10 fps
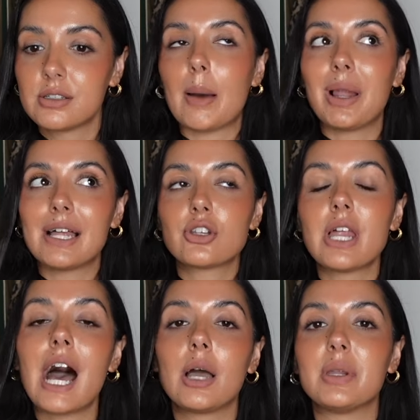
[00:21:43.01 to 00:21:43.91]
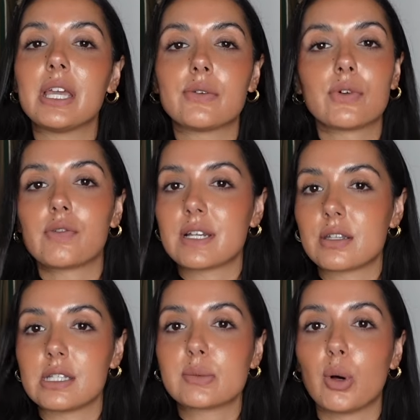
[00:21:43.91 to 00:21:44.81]
I planned on hibernating for the rest
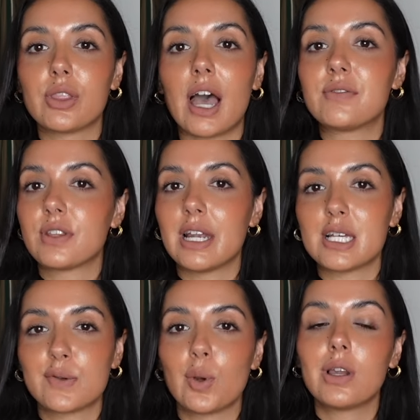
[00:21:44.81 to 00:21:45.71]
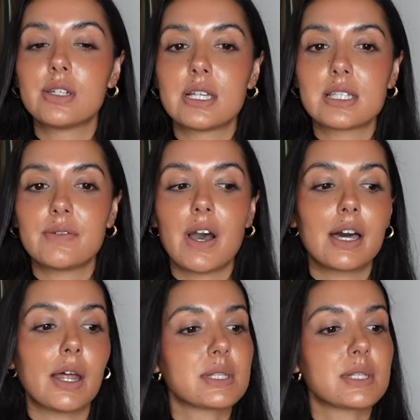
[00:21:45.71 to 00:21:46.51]
of this month after the last few holidays that I've had.